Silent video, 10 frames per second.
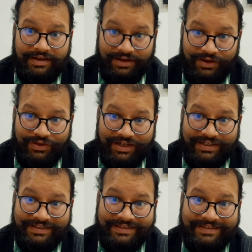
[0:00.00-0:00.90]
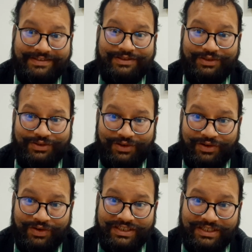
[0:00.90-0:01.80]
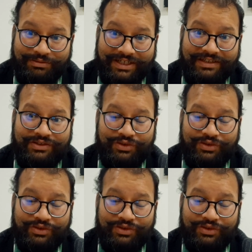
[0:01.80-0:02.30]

Hello guys, so you are watching me in